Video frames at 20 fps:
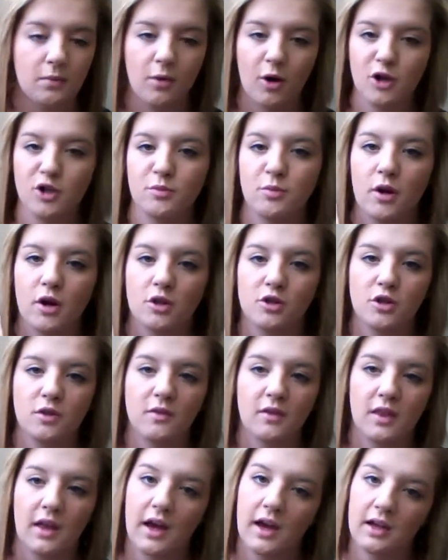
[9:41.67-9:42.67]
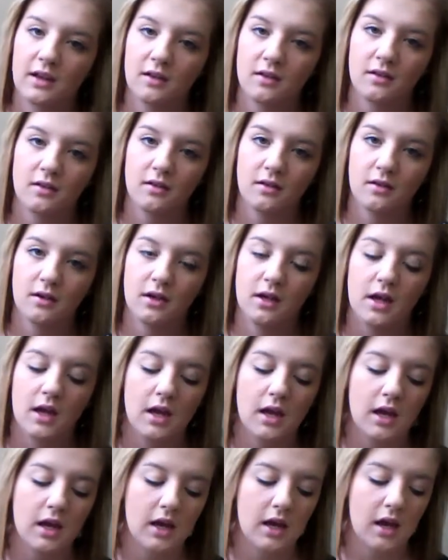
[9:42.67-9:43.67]
Mod Podge over that,
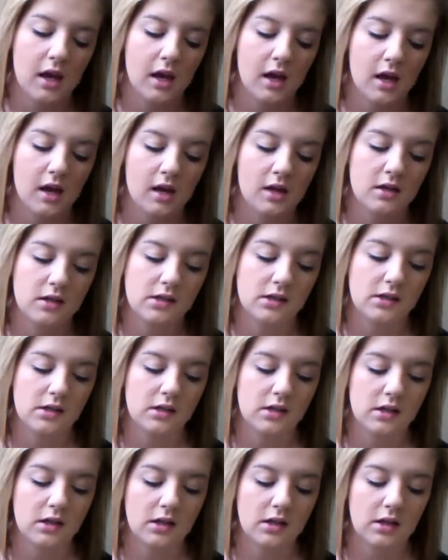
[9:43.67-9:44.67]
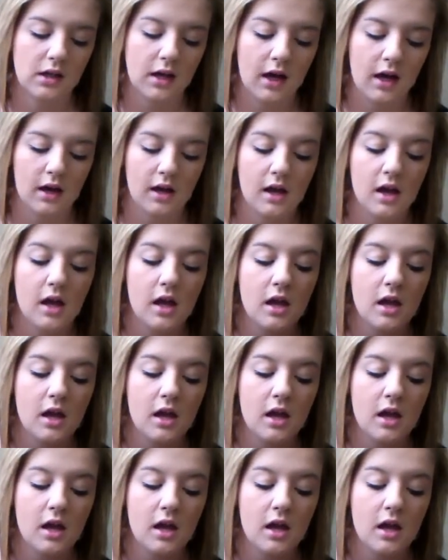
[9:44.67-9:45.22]
and yeah,